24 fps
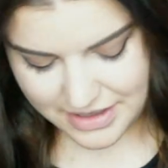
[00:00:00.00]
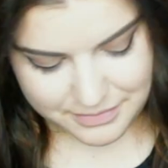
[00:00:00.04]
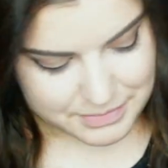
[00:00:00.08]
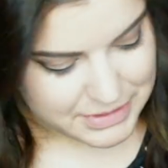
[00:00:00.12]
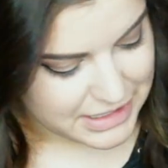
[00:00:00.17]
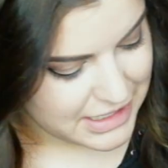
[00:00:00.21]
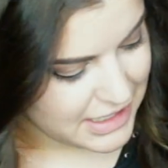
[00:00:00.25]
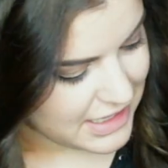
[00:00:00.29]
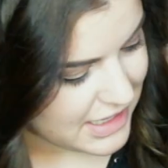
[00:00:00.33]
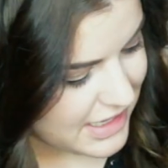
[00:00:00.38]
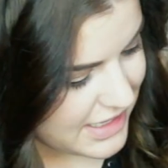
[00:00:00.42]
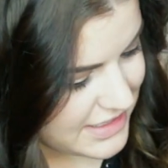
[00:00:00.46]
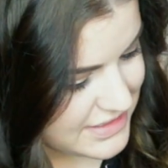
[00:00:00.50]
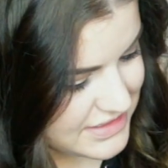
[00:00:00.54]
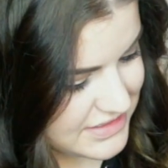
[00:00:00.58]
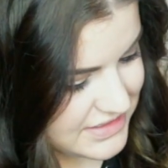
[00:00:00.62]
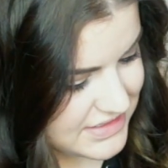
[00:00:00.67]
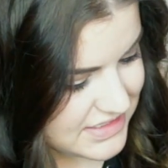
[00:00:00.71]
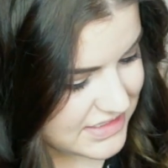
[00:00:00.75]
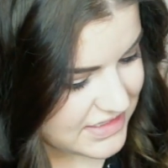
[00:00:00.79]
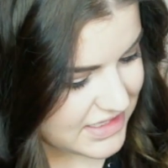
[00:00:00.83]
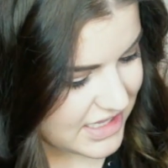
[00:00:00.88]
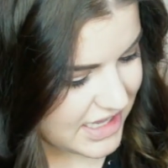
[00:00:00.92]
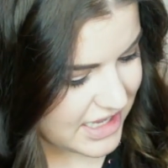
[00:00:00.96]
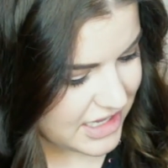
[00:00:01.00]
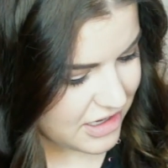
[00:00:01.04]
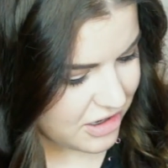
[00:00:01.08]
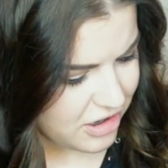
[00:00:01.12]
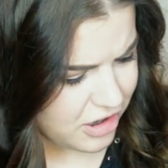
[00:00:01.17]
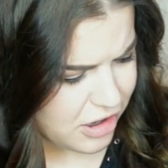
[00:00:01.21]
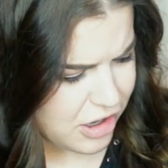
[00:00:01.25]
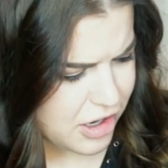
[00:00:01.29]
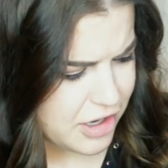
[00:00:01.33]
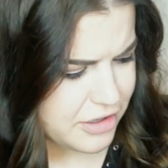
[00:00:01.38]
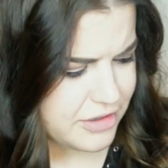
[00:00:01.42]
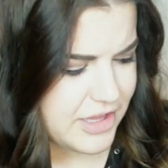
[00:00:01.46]
because they
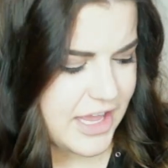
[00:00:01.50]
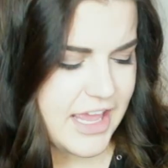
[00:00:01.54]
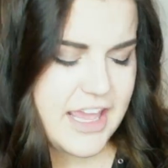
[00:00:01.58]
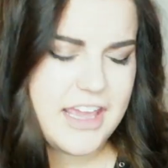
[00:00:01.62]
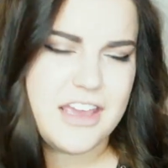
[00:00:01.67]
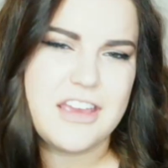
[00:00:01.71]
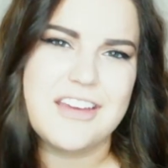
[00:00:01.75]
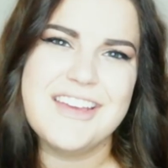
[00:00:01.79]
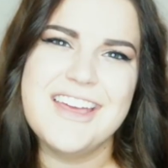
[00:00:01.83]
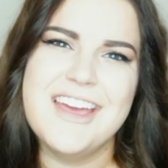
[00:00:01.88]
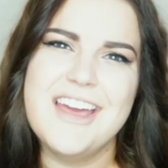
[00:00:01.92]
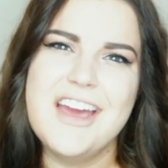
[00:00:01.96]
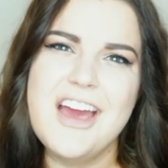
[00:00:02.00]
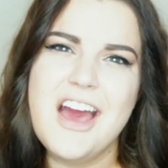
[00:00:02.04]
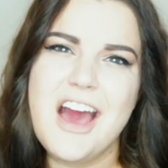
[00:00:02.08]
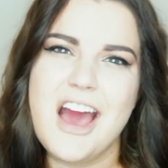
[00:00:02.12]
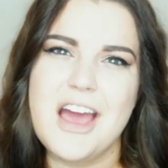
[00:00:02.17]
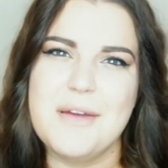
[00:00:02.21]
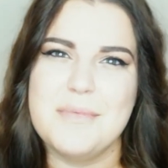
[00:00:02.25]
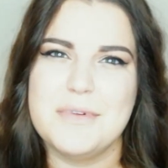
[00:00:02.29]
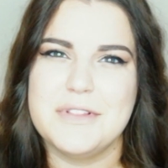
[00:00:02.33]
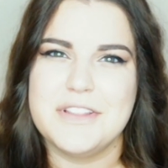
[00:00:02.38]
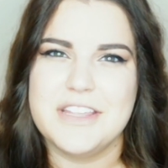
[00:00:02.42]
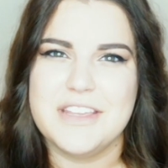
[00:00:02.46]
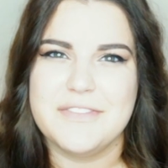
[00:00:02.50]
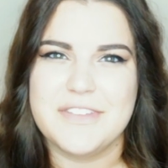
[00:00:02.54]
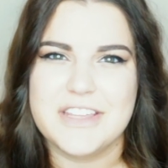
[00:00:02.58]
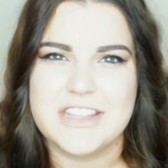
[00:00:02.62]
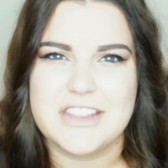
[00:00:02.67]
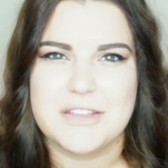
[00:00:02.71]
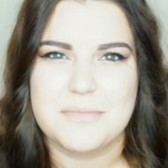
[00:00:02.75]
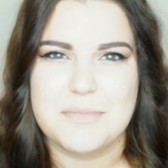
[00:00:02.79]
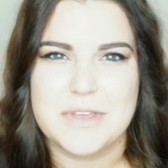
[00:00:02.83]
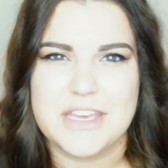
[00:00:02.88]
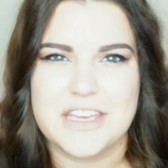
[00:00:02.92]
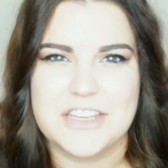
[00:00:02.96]
are like, I believe
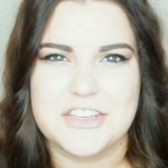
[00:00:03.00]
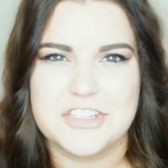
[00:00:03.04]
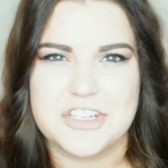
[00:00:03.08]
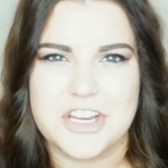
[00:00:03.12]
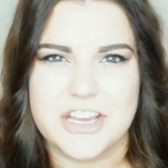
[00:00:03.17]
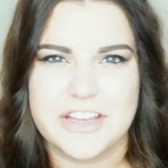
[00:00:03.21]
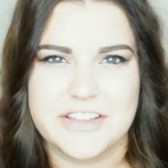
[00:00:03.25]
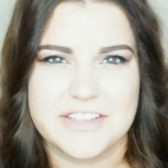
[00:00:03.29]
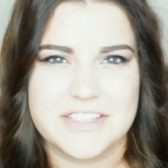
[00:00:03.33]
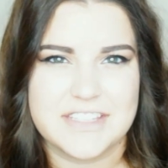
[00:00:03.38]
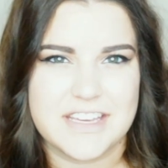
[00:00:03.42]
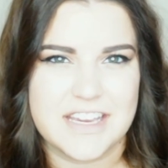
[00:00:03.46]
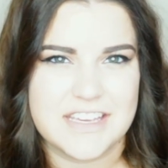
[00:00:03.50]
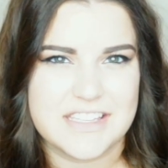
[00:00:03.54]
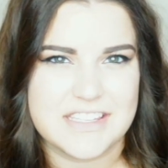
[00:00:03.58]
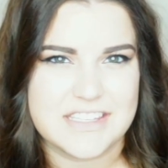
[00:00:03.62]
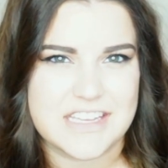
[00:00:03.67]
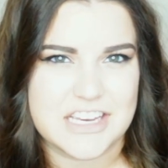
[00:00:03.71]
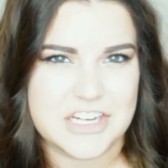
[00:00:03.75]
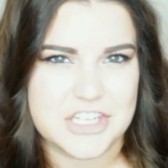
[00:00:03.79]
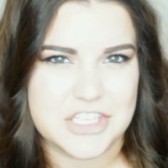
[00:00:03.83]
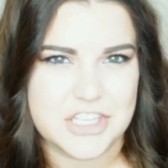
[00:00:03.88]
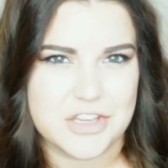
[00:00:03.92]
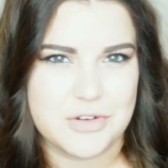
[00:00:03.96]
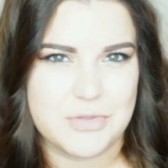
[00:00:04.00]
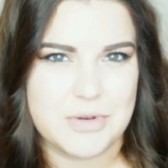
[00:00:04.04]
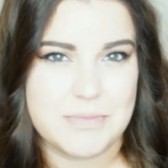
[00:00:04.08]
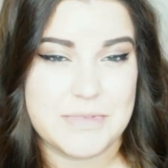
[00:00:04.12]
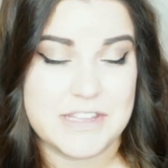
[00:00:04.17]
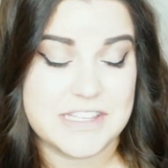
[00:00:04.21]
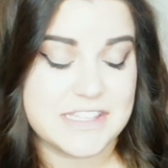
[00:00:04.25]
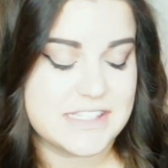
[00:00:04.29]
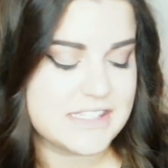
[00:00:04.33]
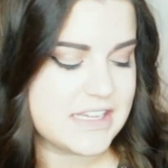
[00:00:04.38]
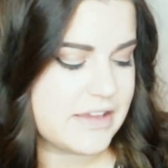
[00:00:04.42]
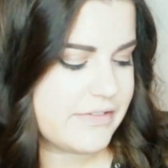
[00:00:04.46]
like the biggest child size is actually a
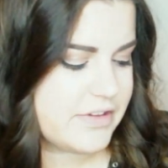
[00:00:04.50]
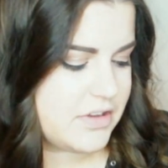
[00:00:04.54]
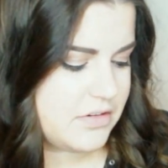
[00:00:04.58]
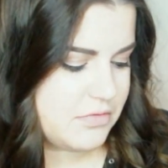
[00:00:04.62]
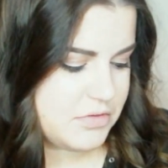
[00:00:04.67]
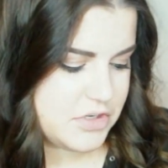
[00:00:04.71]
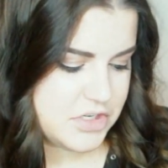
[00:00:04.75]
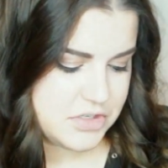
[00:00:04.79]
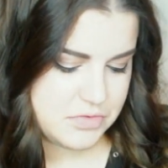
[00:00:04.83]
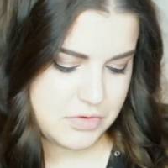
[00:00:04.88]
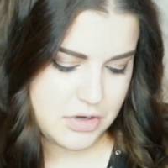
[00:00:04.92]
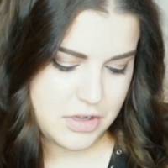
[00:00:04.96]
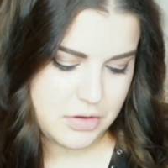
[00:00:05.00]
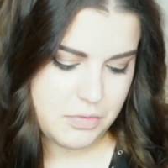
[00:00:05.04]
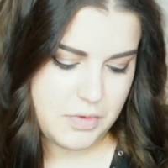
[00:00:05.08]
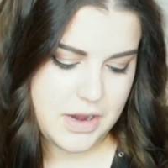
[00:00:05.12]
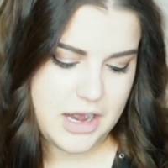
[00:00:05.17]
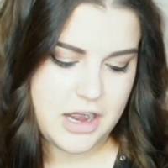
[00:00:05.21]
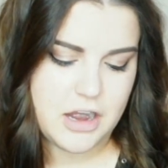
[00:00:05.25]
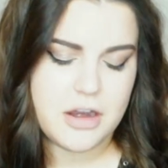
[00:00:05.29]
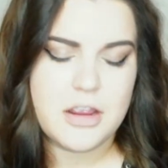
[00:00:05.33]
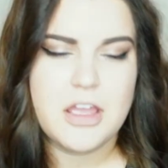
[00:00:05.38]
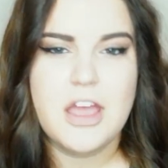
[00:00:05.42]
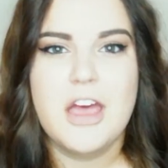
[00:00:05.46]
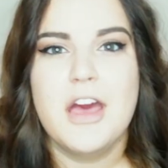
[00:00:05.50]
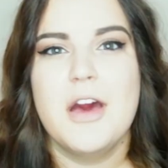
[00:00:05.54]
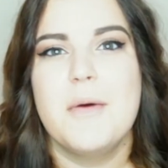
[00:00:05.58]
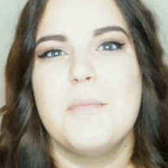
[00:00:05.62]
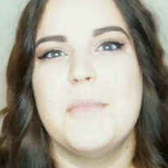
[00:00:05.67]
women's 7, which is what I wear.